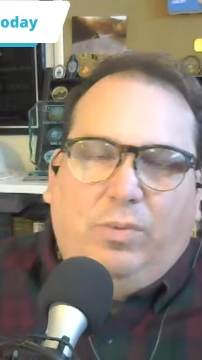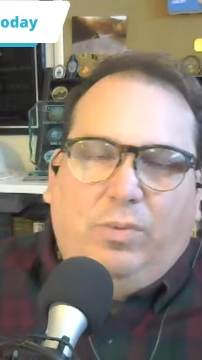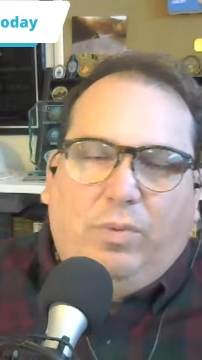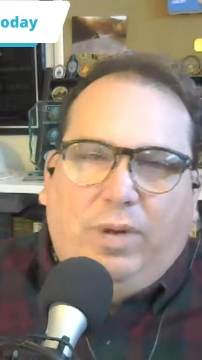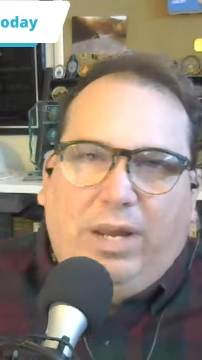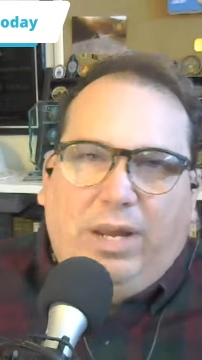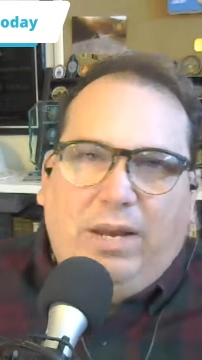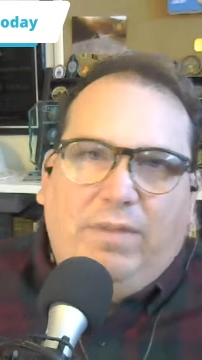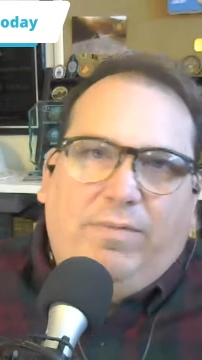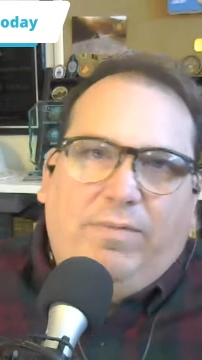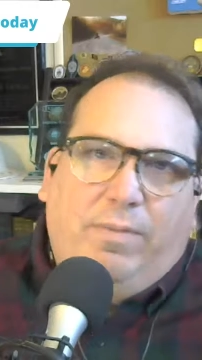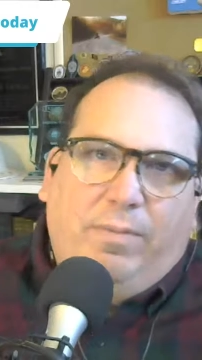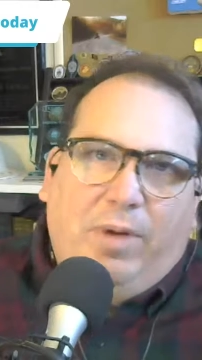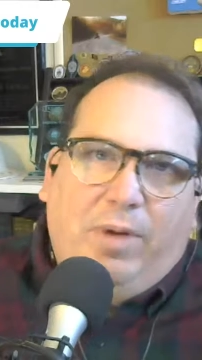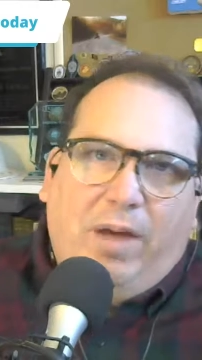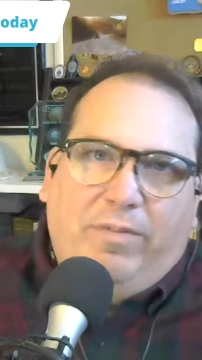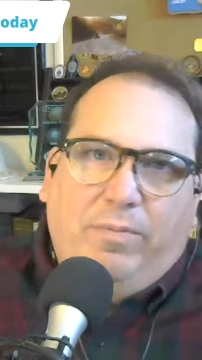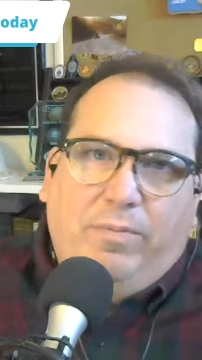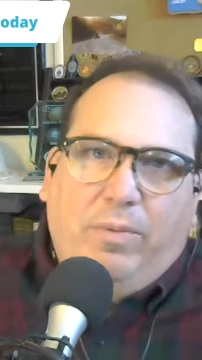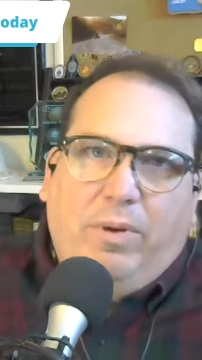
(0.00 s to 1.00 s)
working from
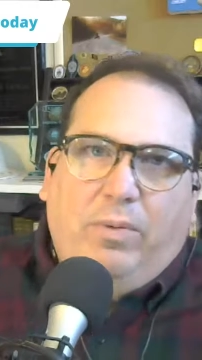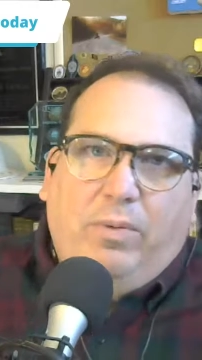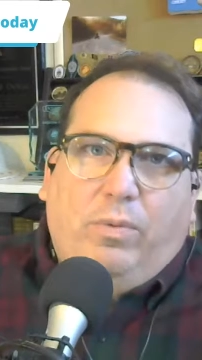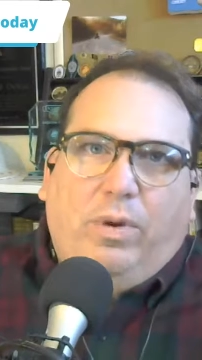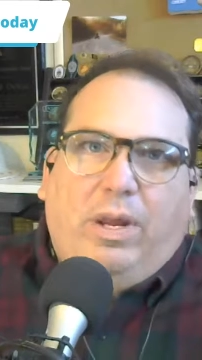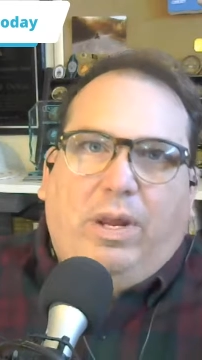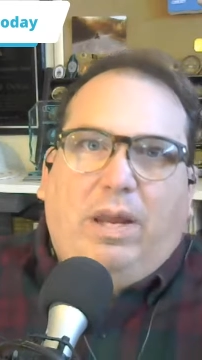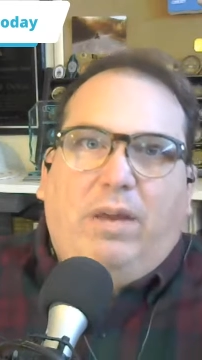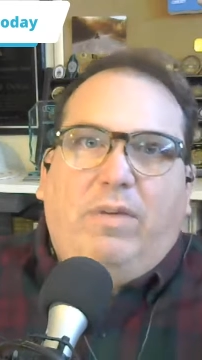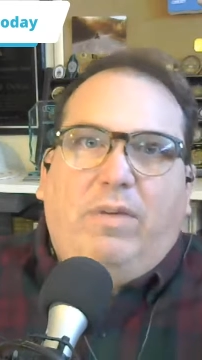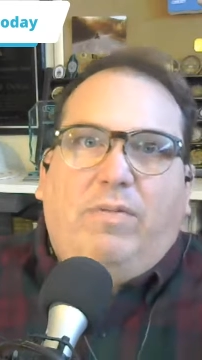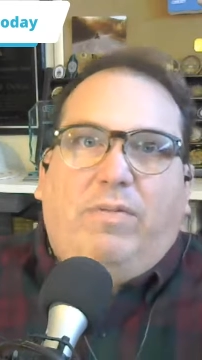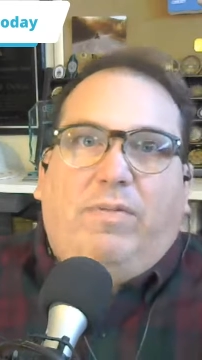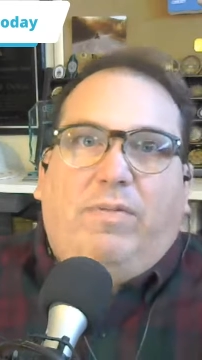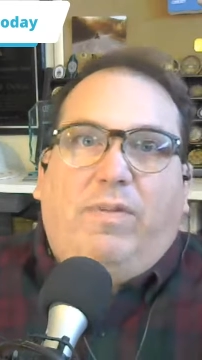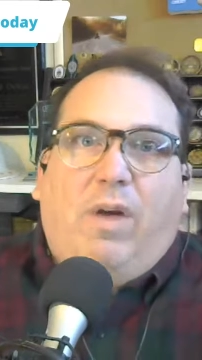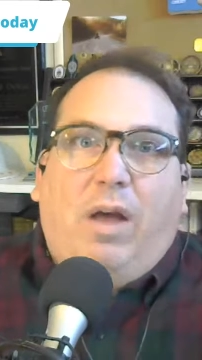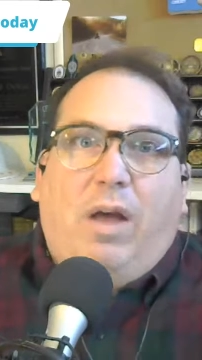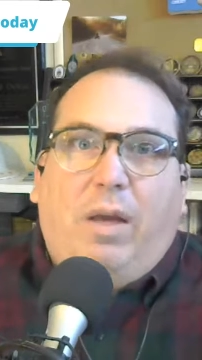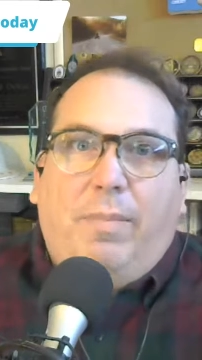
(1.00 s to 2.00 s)
government, working
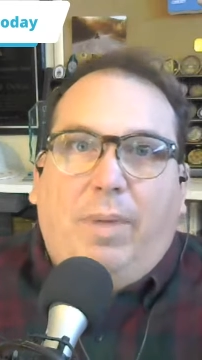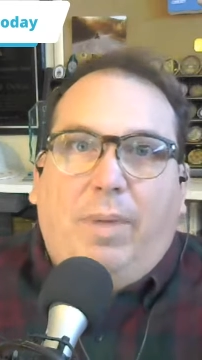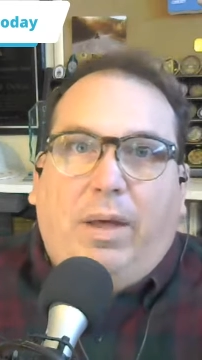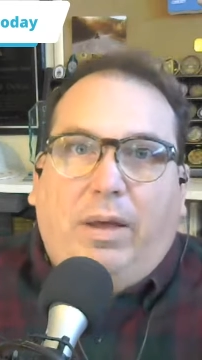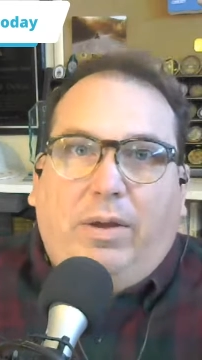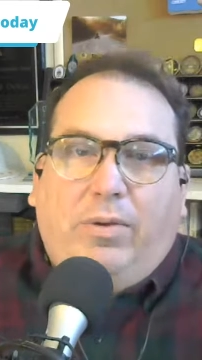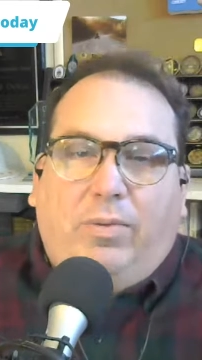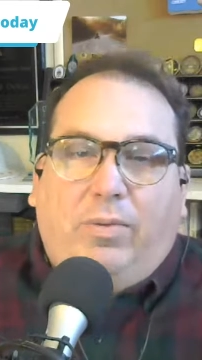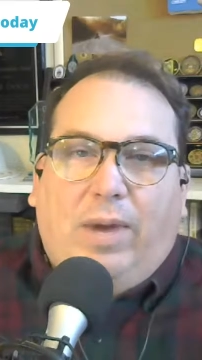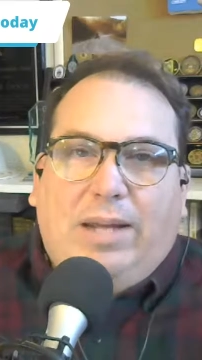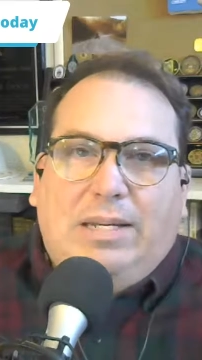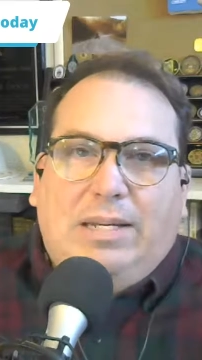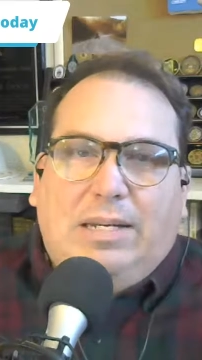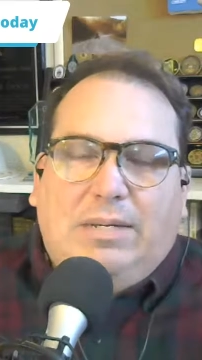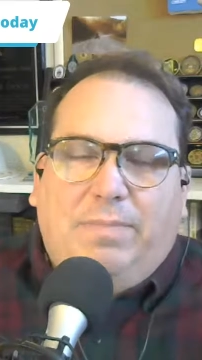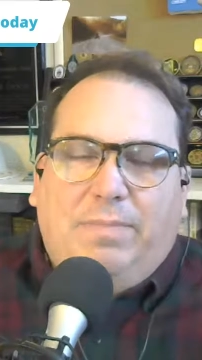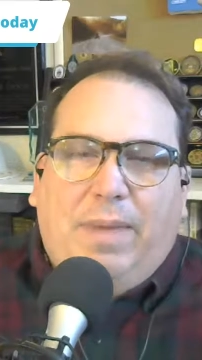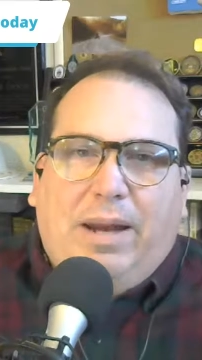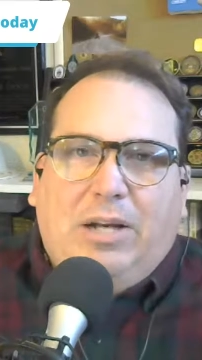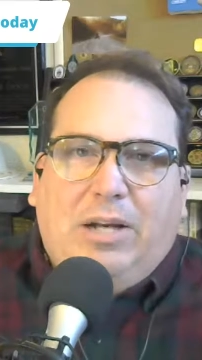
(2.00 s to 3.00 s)
from
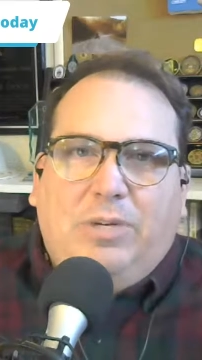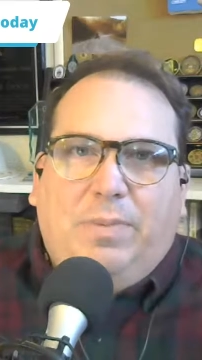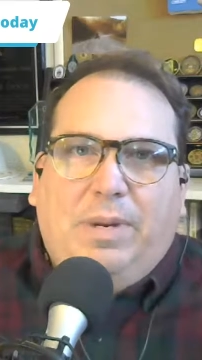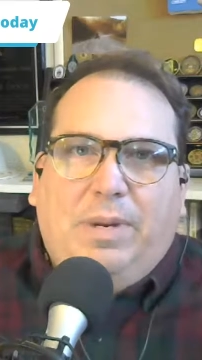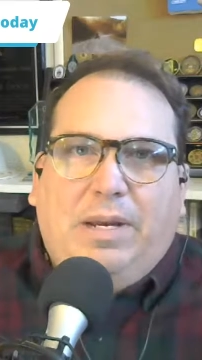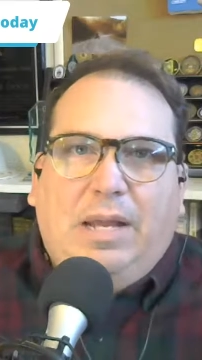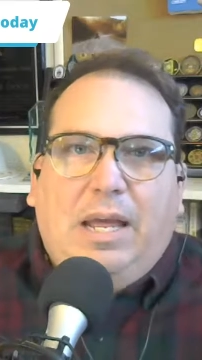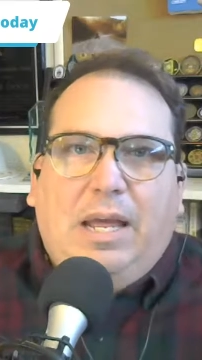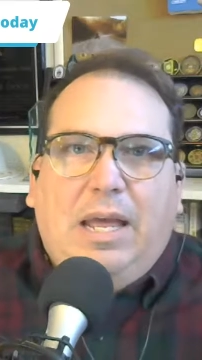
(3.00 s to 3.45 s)
crisis management,